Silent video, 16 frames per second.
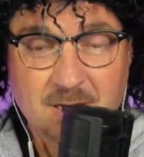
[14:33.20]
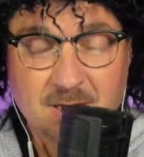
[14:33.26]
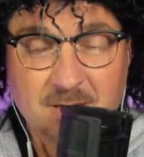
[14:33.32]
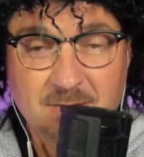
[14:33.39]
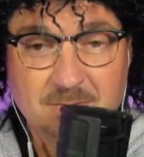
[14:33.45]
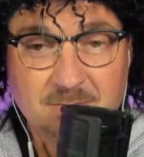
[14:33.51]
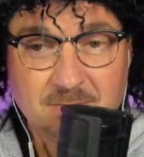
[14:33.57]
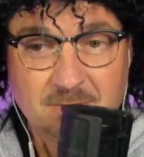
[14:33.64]

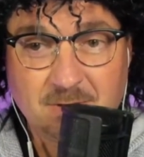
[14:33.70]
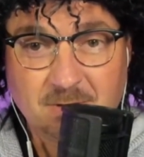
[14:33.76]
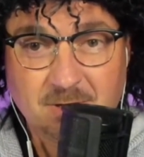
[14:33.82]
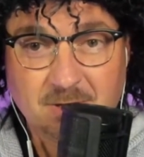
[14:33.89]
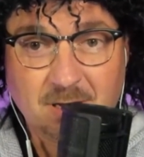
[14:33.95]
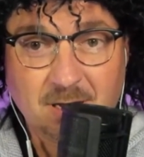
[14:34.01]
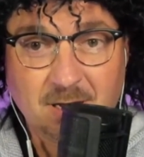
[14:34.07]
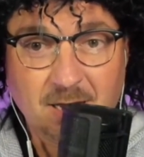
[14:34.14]

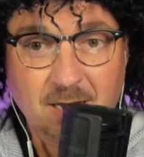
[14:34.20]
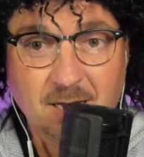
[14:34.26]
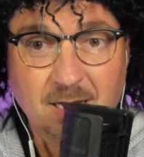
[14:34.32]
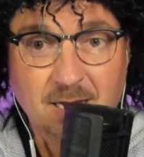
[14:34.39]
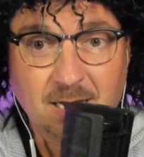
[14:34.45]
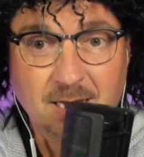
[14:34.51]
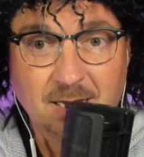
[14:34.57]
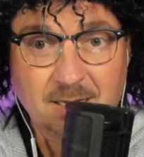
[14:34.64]
Well,
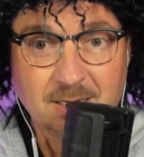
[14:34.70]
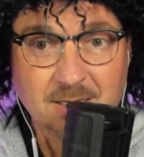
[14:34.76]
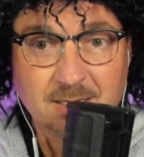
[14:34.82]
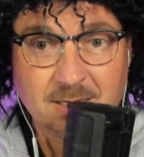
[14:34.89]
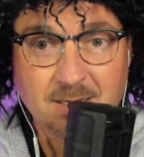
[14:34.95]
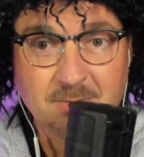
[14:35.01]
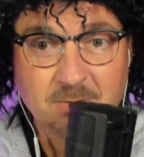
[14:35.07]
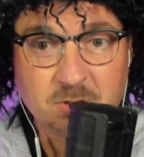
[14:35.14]

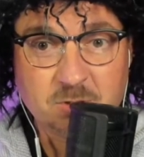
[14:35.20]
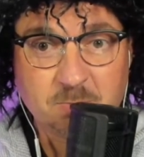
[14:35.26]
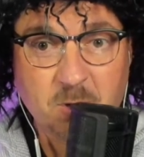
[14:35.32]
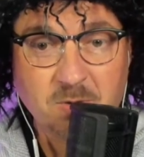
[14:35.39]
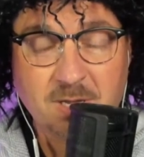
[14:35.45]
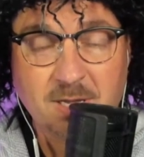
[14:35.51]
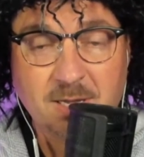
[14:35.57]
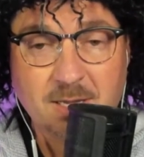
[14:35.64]
it was
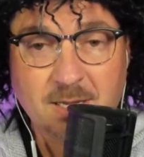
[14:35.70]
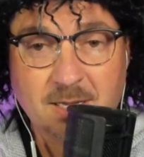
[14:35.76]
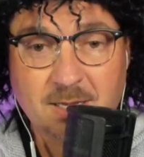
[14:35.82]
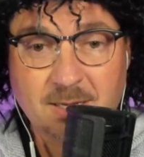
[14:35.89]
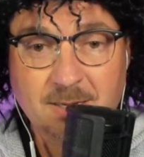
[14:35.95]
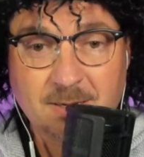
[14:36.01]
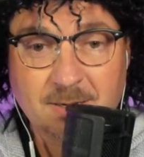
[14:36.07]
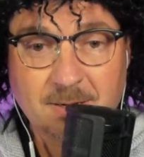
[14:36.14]
spooky
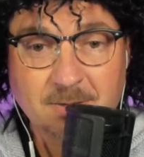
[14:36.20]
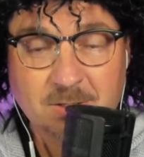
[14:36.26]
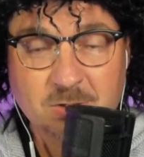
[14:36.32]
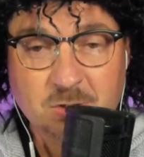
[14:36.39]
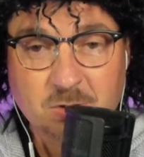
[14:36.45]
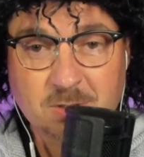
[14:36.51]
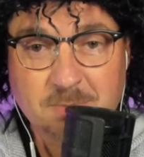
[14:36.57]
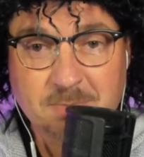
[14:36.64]

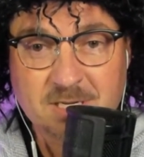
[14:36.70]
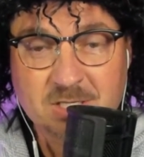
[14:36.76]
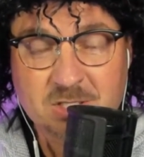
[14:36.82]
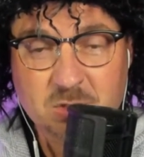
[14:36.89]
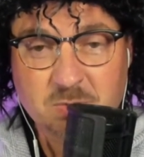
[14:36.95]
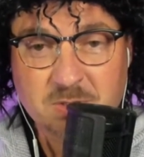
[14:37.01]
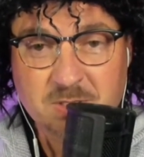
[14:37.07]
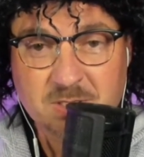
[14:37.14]
because
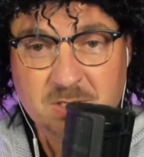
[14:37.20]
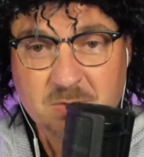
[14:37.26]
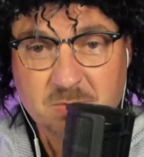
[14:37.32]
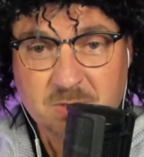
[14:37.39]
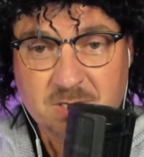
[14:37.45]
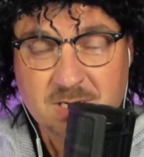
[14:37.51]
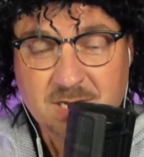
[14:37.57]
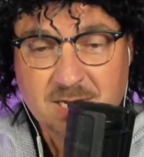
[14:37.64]
you
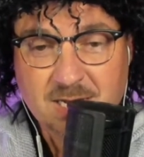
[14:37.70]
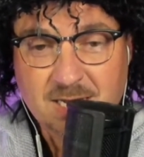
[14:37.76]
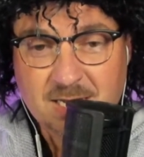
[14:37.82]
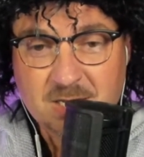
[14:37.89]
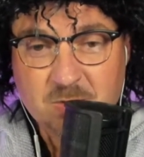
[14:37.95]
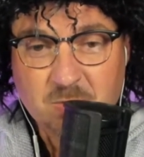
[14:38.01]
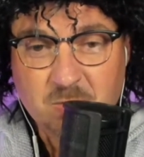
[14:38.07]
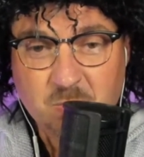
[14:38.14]
would.
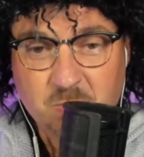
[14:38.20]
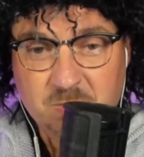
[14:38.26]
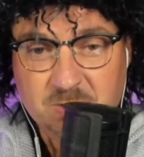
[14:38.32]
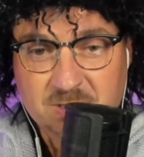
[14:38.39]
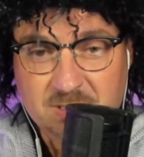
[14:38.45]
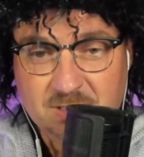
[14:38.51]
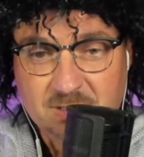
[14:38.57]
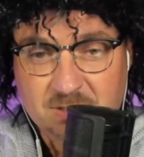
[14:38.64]

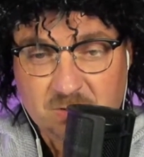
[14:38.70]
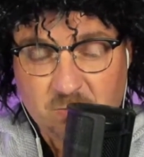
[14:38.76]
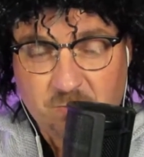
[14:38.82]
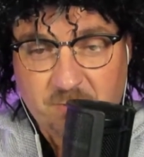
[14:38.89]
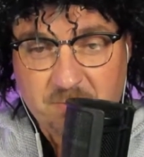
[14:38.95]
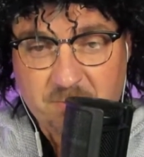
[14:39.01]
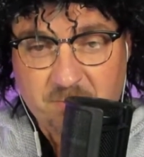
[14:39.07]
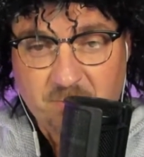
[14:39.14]
So
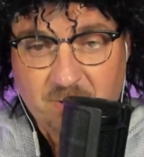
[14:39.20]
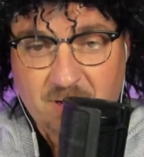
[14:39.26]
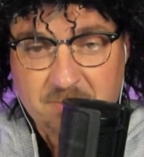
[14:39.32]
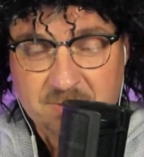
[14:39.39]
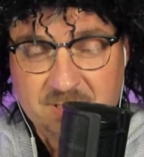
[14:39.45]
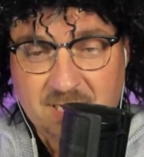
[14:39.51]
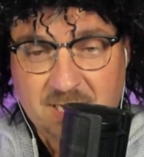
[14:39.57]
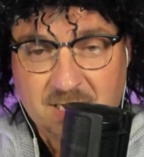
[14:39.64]
from where I'm
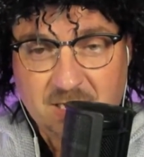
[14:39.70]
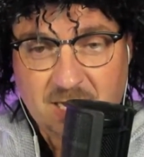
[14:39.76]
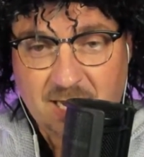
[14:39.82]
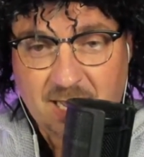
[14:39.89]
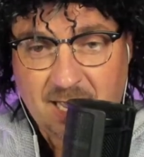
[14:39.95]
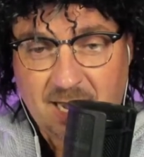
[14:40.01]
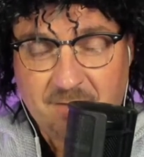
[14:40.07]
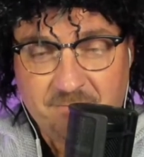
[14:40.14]
standing, I
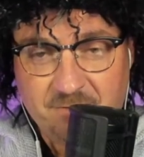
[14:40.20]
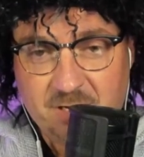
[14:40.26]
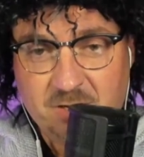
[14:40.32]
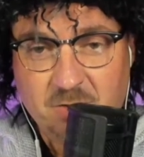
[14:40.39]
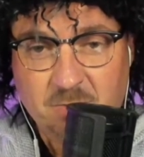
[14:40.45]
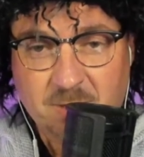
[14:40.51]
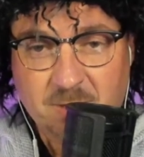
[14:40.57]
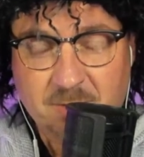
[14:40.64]
have
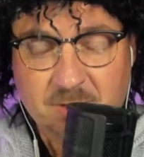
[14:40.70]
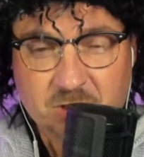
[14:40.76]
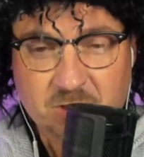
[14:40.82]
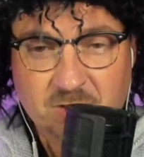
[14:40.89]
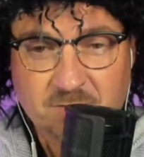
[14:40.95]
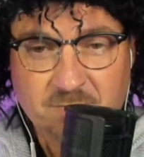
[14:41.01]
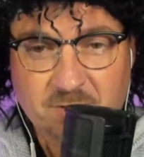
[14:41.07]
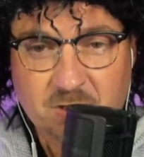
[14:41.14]
video. Maybe I'll share
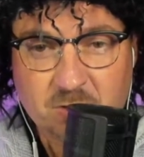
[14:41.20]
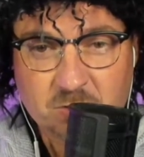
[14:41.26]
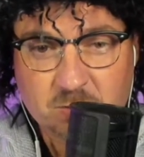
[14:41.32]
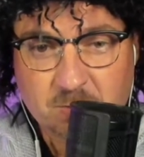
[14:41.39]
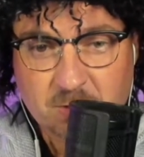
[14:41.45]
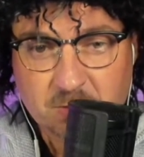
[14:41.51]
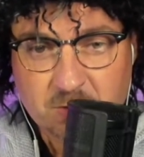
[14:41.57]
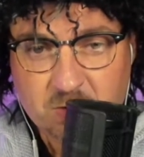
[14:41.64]
the video
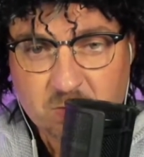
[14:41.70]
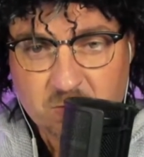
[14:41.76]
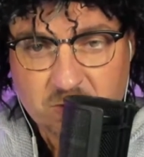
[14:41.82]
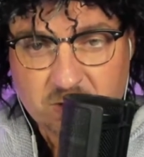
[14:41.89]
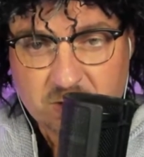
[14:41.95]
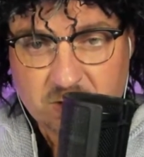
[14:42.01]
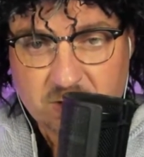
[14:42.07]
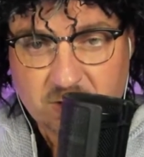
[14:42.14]
tomorrow.
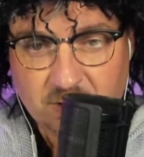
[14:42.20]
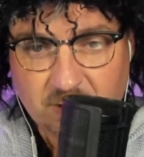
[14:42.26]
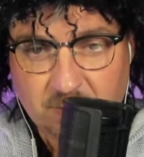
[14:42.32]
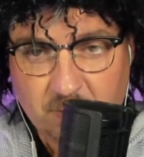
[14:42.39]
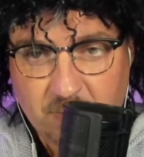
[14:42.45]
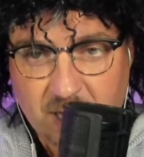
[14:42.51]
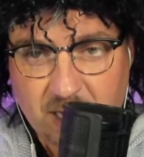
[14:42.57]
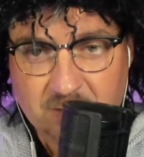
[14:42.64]
The
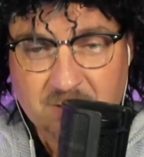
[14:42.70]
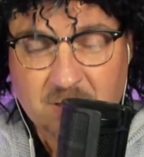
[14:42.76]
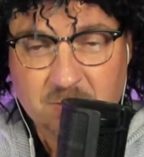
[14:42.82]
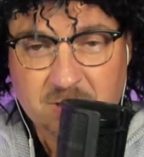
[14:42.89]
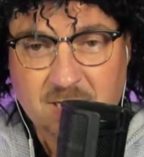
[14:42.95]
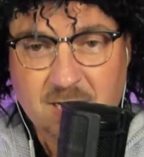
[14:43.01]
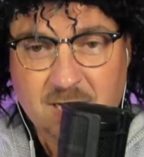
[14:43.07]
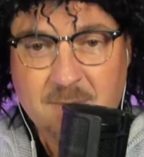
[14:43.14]
monorail
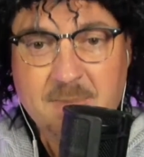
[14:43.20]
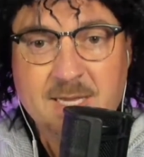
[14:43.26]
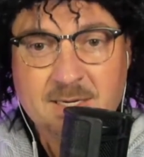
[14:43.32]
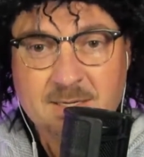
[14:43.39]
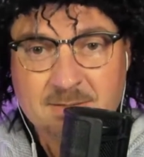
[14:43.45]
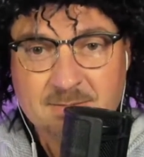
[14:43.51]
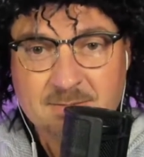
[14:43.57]
would come in,